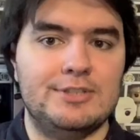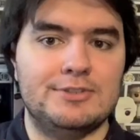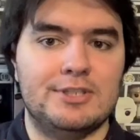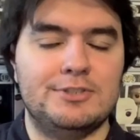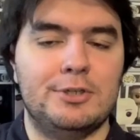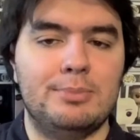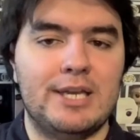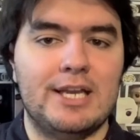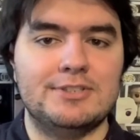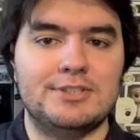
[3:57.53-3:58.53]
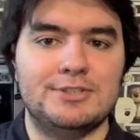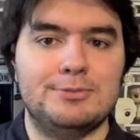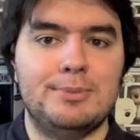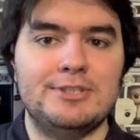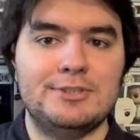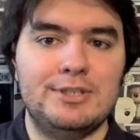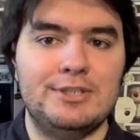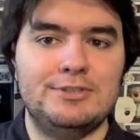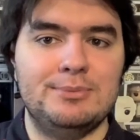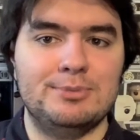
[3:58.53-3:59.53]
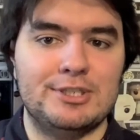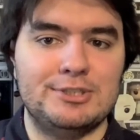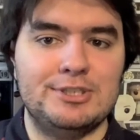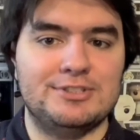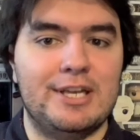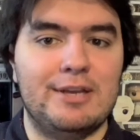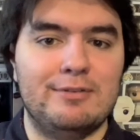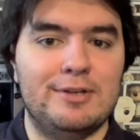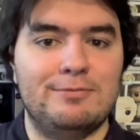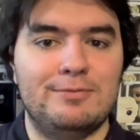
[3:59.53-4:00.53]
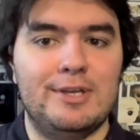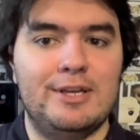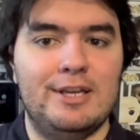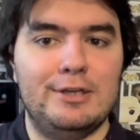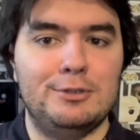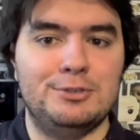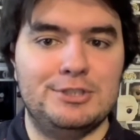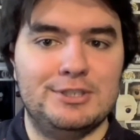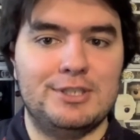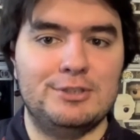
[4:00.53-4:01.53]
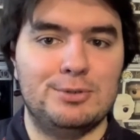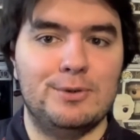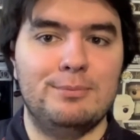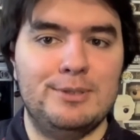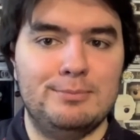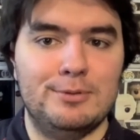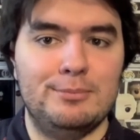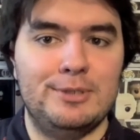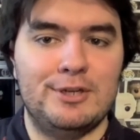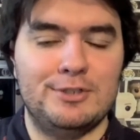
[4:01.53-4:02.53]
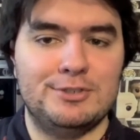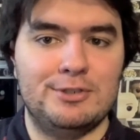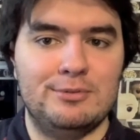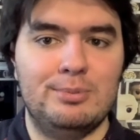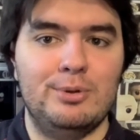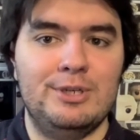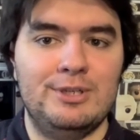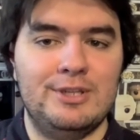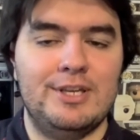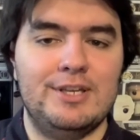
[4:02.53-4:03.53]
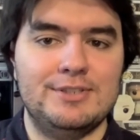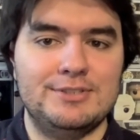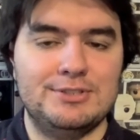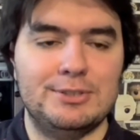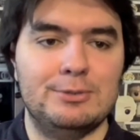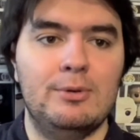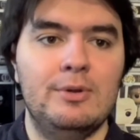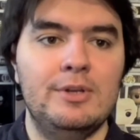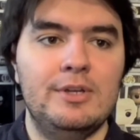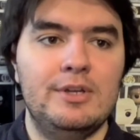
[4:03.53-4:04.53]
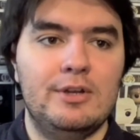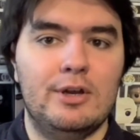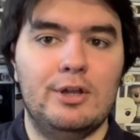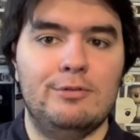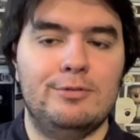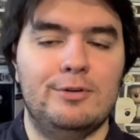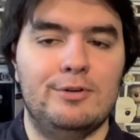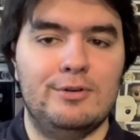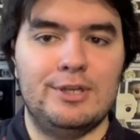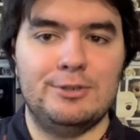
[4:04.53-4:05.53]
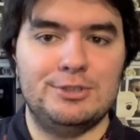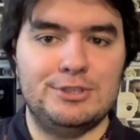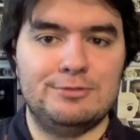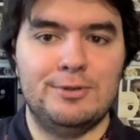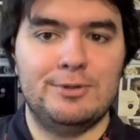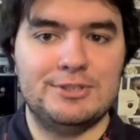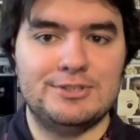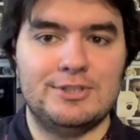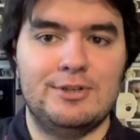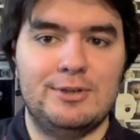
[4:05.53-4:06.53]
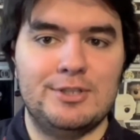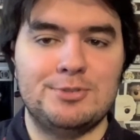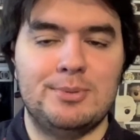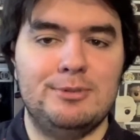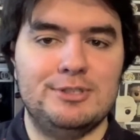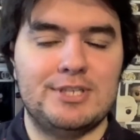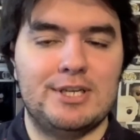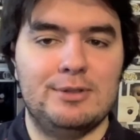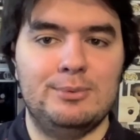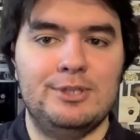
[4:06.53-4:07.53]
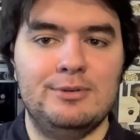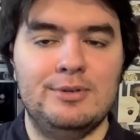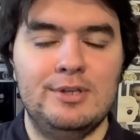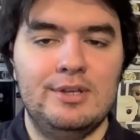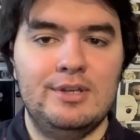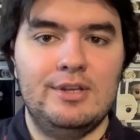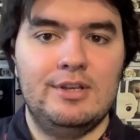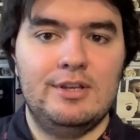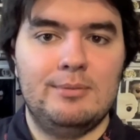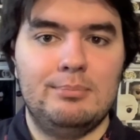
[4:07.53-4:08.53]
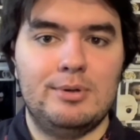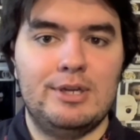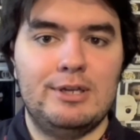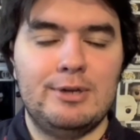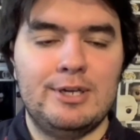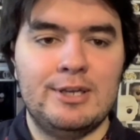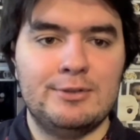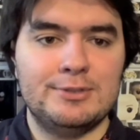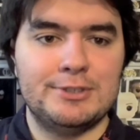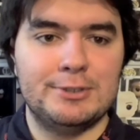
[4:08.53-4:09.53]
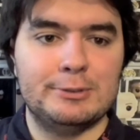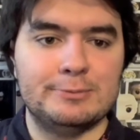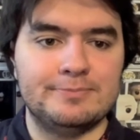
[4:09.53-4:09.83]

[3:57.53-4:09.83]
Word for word: not to go past because basically it seems like she doesn't enough energy to control people beyond a certain point in the hex. So all of her energy is focused on, I guess, maybe this Halloween parade right now. So